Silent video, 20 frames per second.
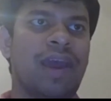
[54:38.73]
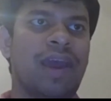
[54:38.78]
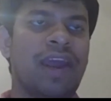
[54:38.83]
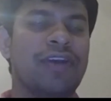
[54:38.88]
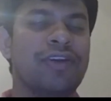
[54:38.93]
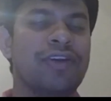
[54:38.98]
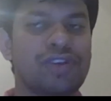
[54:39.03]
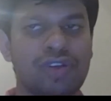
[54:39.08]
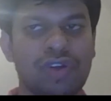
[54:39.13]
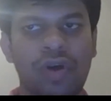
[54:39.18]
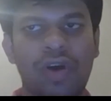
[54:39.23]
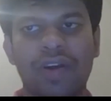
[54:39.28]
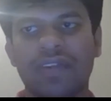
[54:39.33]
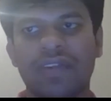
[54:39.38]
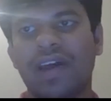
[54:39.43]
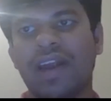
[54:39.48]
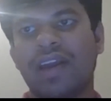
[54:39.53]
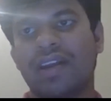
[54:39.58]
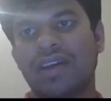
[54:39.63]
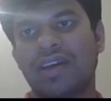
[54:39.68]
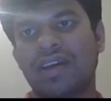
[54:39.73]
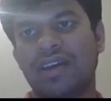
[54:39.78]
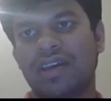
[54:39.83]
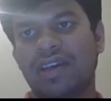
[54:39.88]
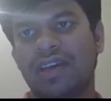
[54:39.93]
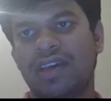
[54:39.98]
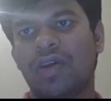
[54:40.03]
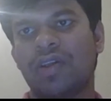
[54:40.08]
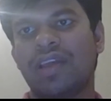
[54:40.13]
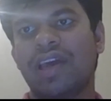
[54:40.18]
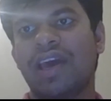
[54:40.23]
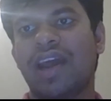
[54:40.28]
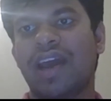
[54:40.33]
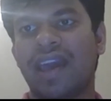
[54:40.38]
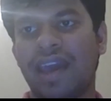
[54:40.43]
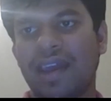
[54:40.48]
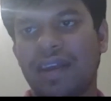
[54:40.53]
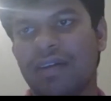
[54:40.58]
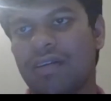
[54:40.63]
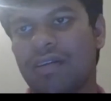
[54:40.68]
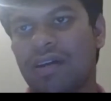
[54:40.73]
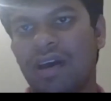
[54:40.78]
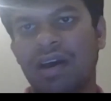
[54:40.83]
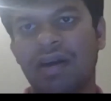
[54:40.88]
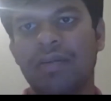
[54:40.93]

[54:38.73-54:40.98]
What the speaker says: ensure that they're again